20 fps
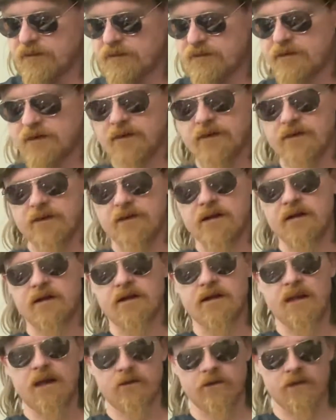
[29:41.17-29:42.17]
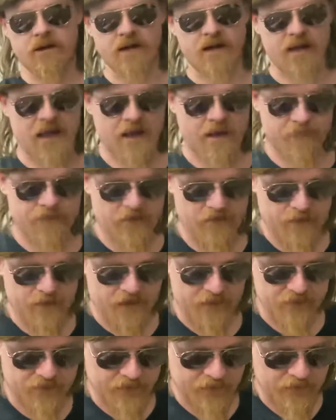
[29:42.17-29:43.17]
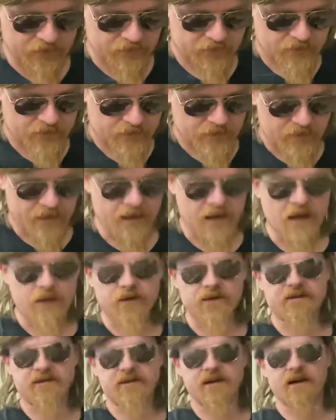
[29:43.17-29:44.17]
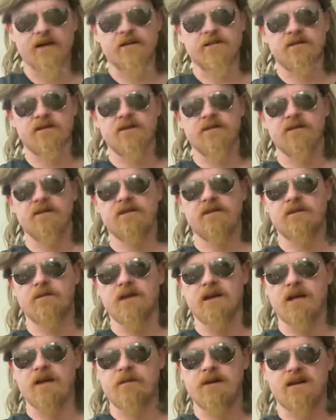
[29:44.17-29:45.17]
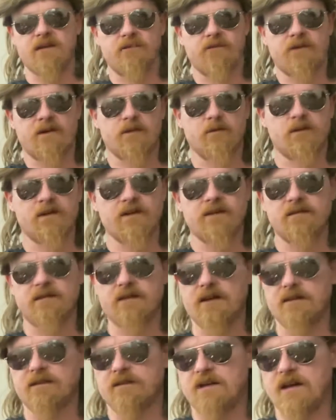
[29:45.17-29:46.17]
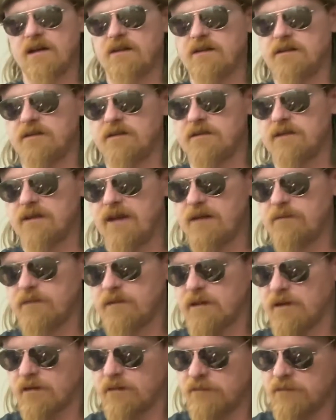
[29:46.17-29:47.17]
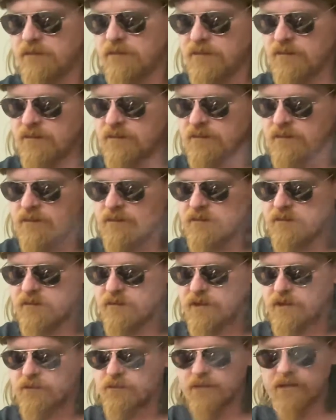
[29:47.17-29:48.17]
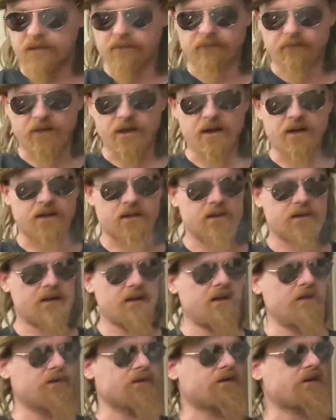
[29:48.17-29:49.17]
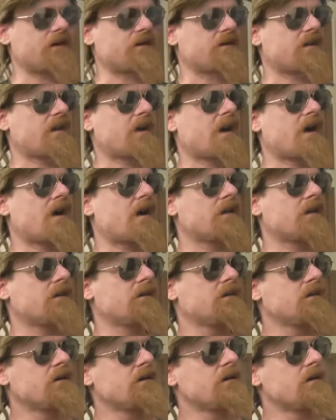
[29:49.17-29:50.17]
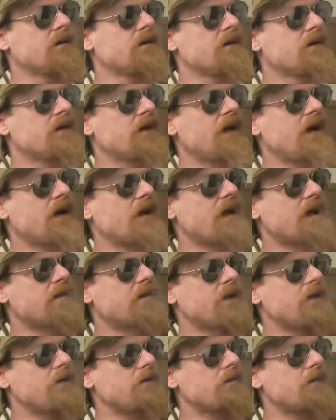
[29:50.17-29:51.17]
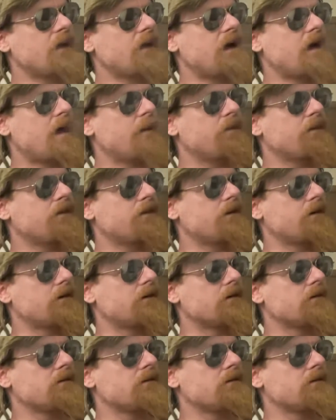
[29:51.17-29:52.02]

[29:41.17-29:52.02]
So they were not happy about that. And I was scared shitless. I'm like, I'm at the fucking police station. I didn't do a damn thing. I'm like, what the fuck? And he was such a cock. Yeah, that happened too.